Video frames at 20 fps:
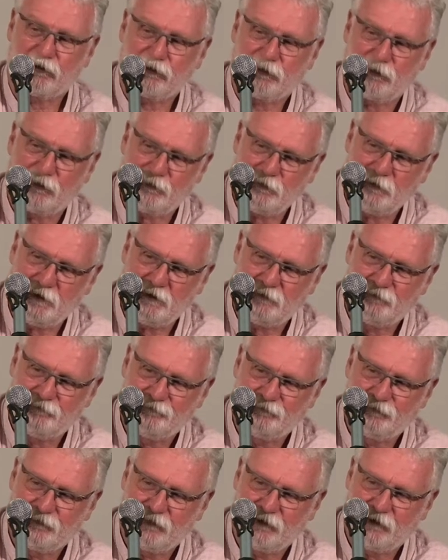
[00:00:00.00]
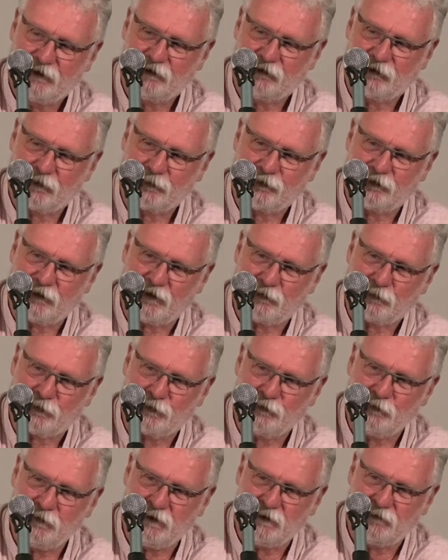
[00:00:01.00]
with me, and he was upset
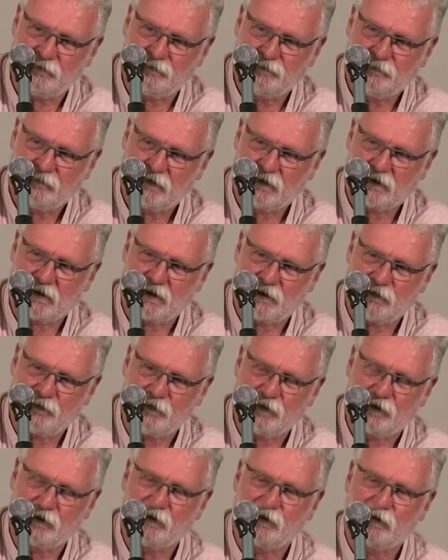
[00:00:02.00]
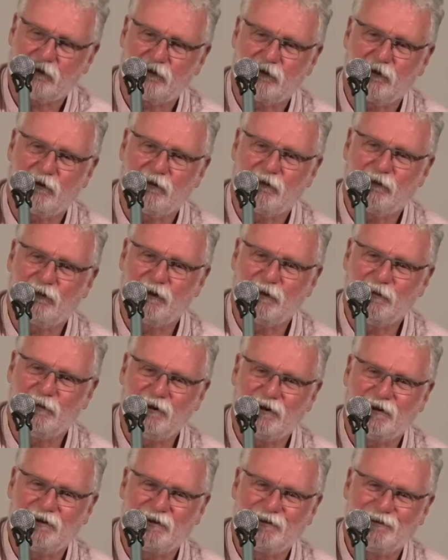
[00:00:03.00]
with me that I hadn't written a song for him
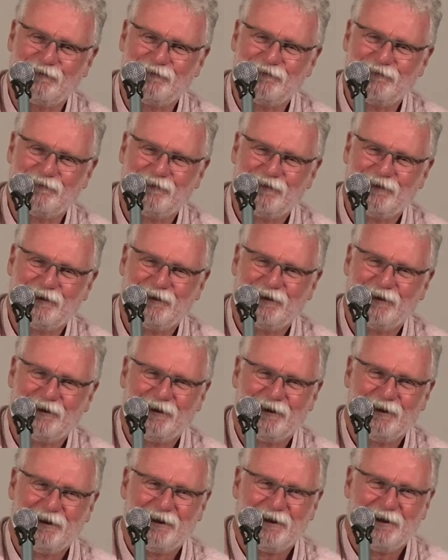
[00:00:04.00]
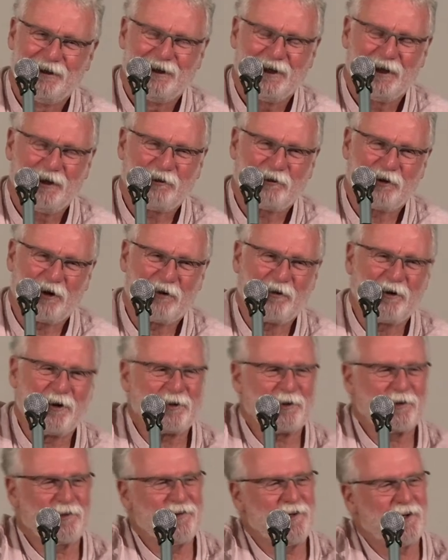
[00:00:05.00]
yet. And so I wrote
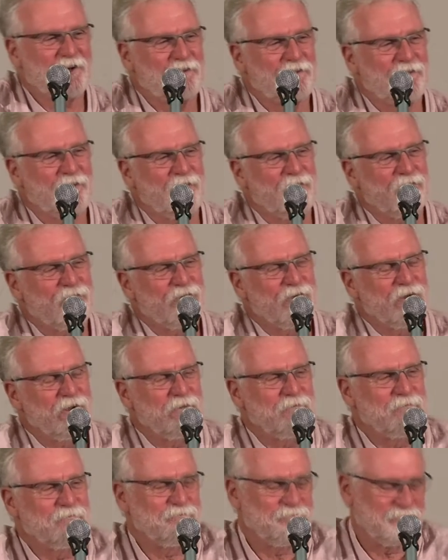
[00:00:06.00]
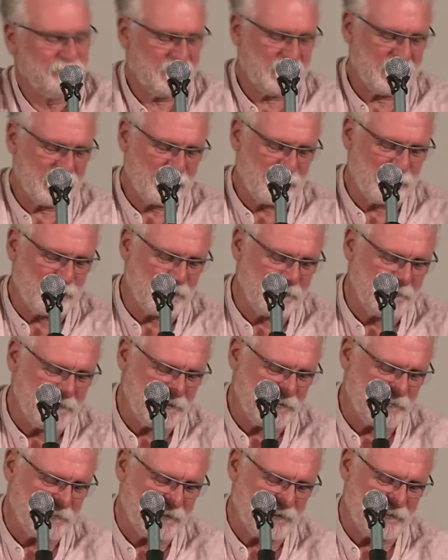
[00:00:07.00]
this next song for him, and I called him
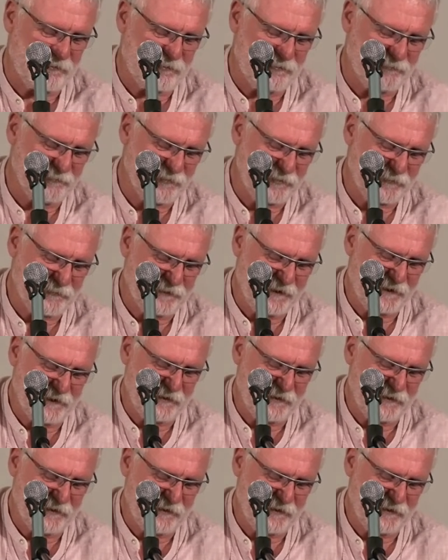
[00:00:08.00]
into my room to play the